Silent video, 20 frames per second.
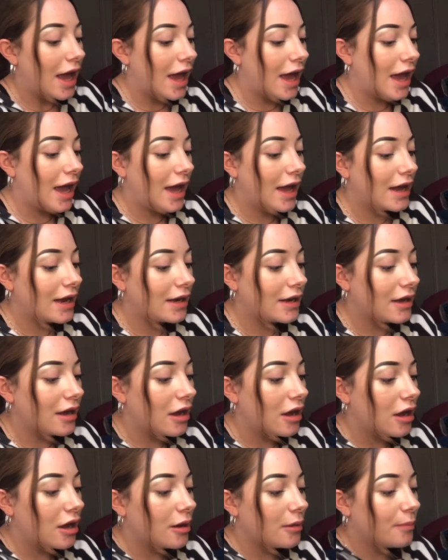And
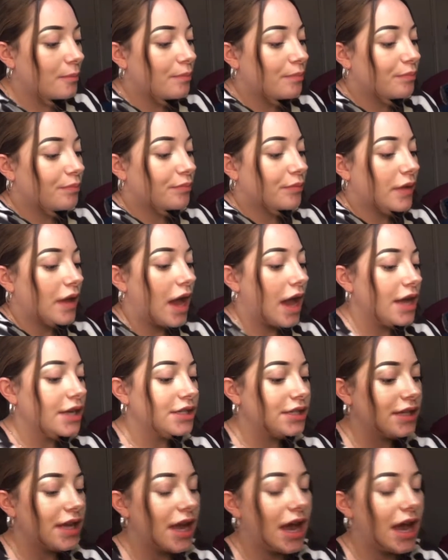um, I just